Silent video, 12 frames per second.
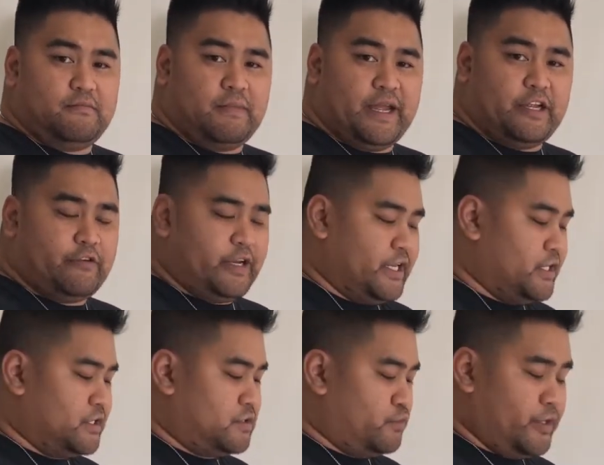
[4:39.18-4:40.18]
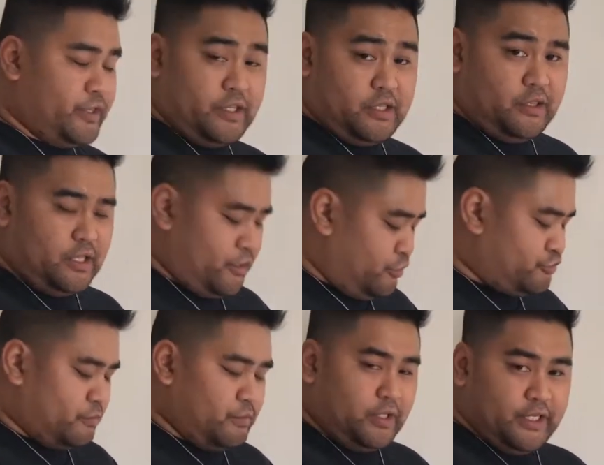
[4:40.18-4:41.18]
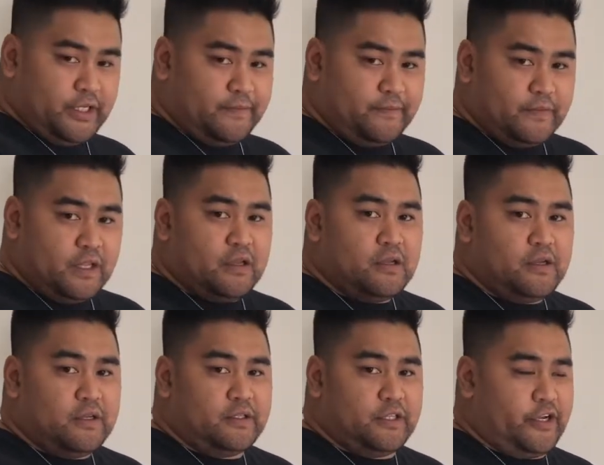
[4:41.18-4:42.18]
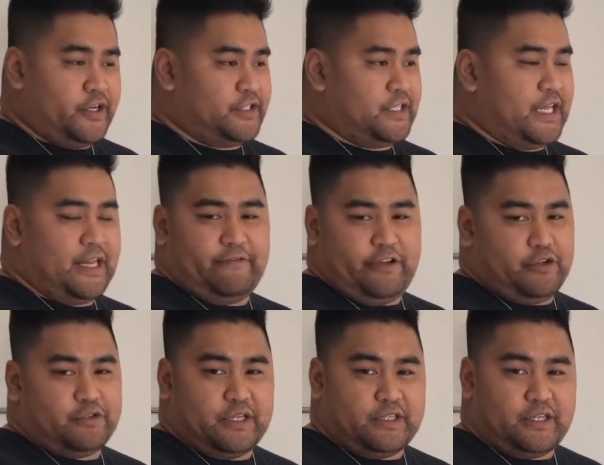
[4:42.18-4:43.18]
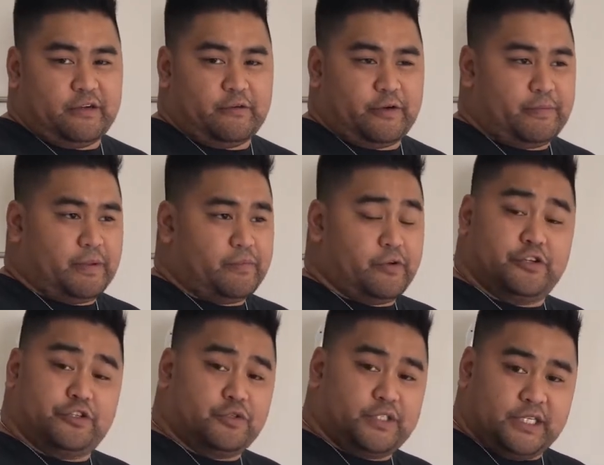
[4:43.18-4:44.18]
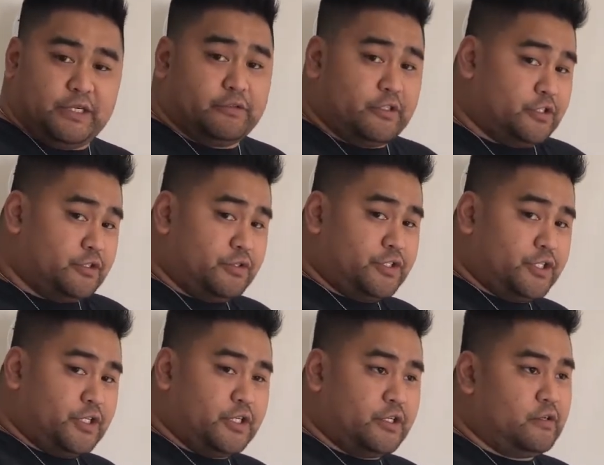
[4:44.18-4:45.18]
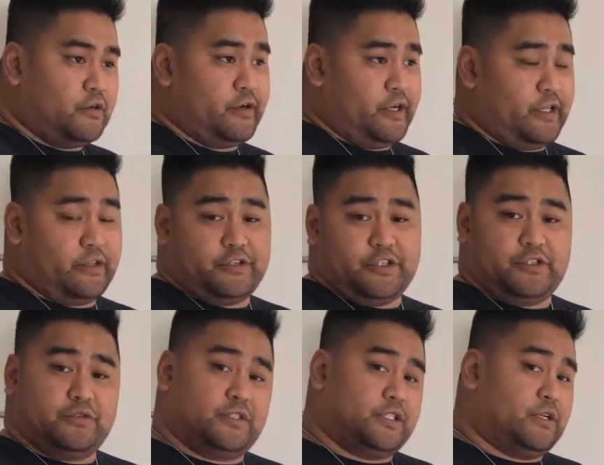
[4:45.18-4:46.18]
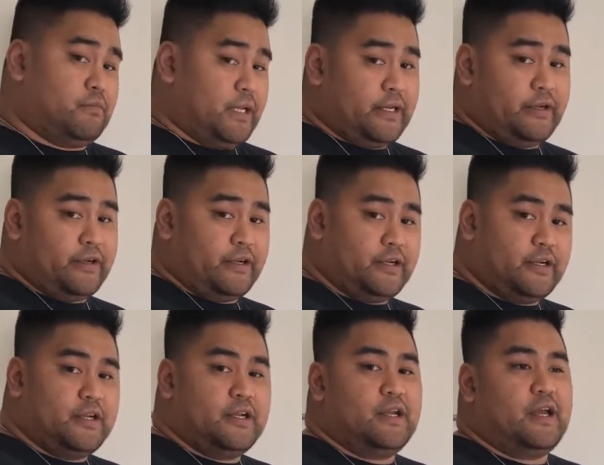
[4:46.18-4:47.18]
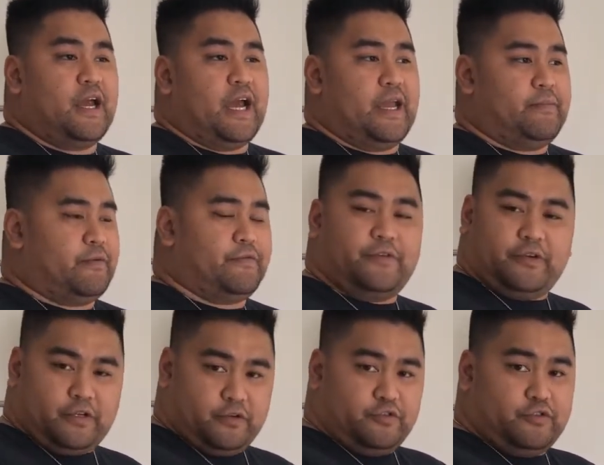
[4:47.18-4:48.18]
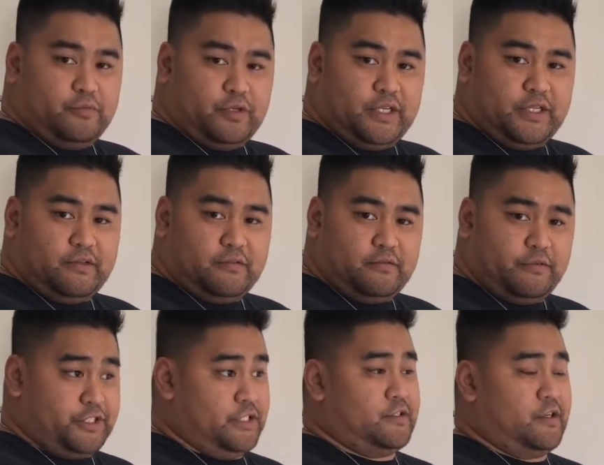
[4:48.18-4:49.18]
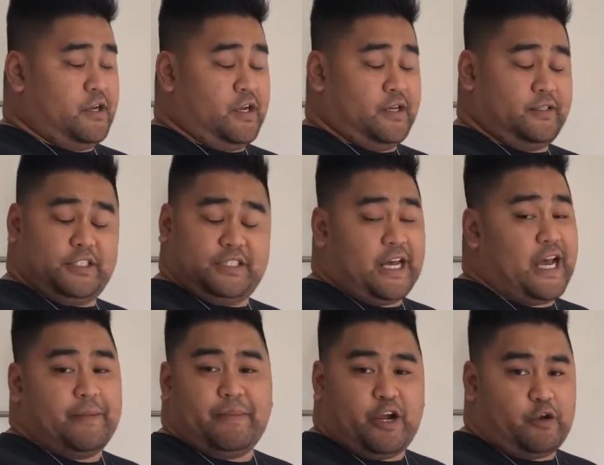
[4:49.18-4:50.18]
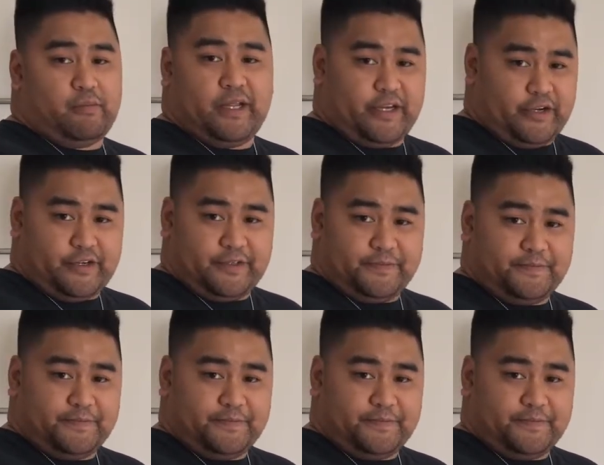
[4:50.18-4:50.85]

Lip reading: ingredients with the NutriBullet. There is a lot of videos out there where people are juicing it with the juicer, or either just using a blender. I prefer the NutriBullet, which is just a high-powered blender.